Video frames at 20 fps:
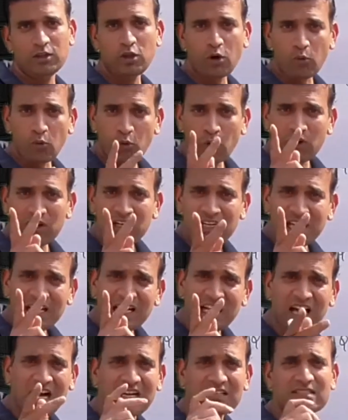The
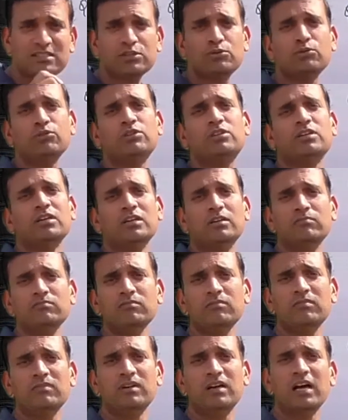only last two
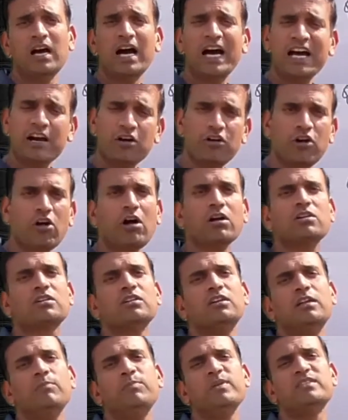terms are not
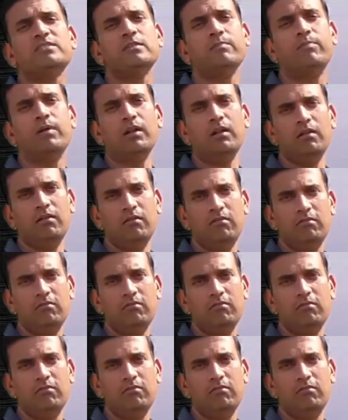divisible.